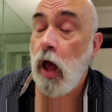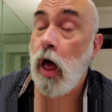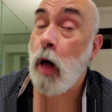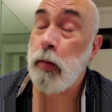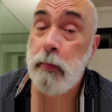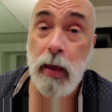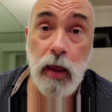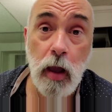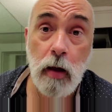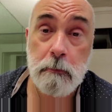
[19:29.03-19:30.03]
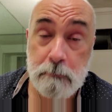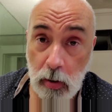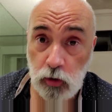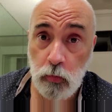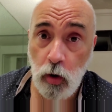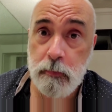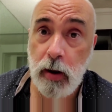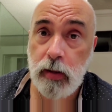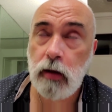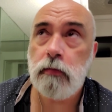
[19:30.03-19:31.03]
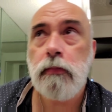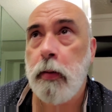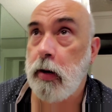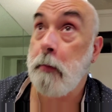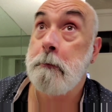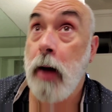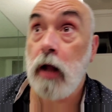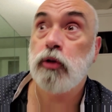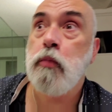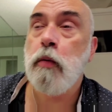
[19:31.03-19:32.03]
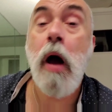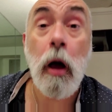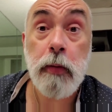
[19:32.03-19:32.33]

I'll be making much more money, maybe not much more.